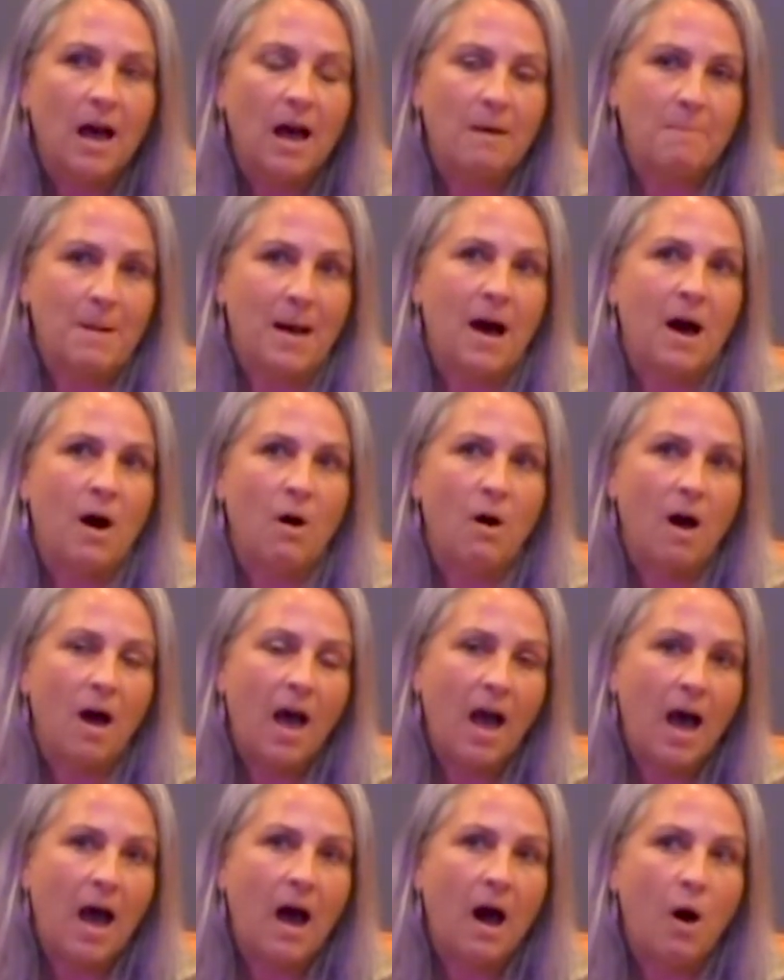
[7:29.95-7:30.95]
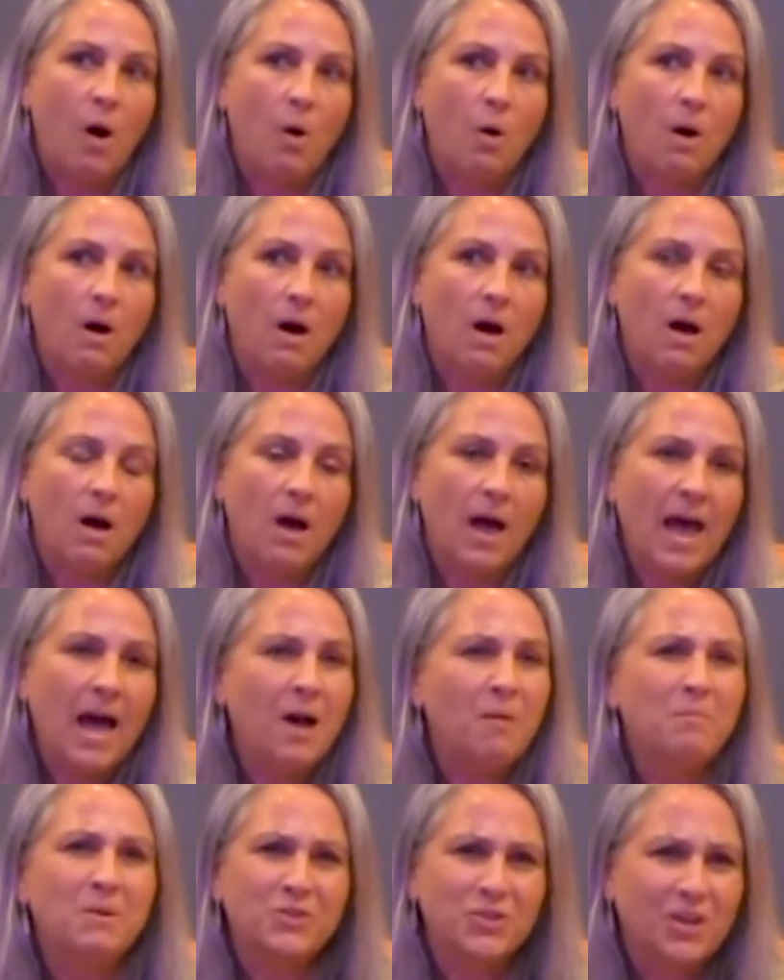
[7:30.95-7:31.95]
about how
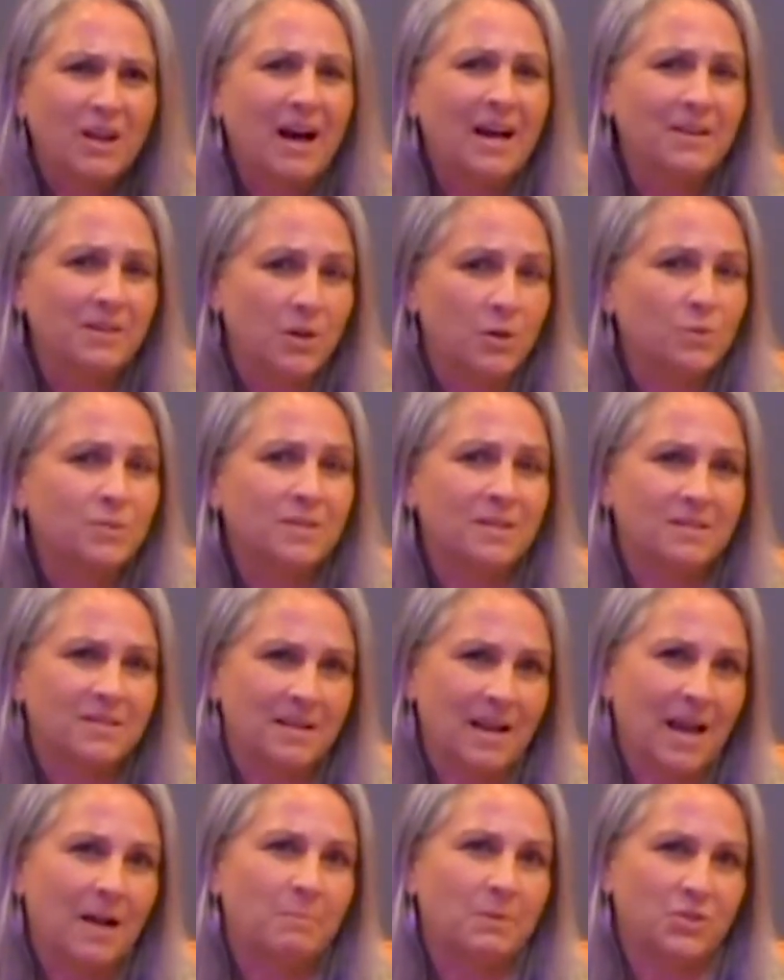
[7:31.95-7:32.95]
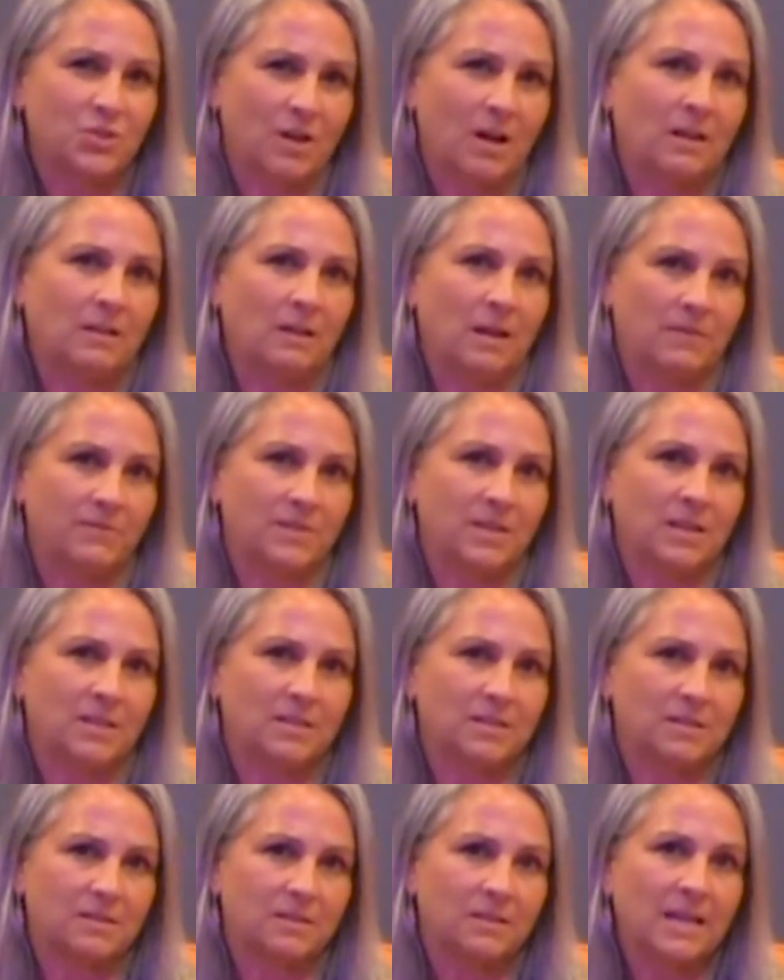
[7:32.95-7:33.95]
much God knows us and how much God loves
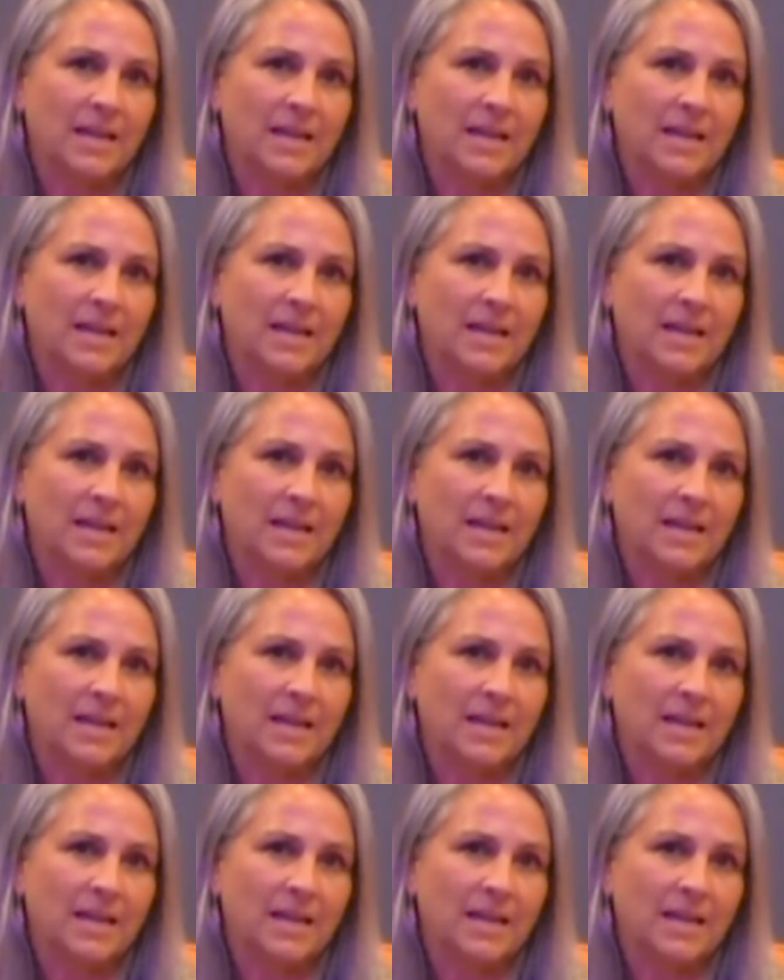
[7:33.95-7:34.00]
us.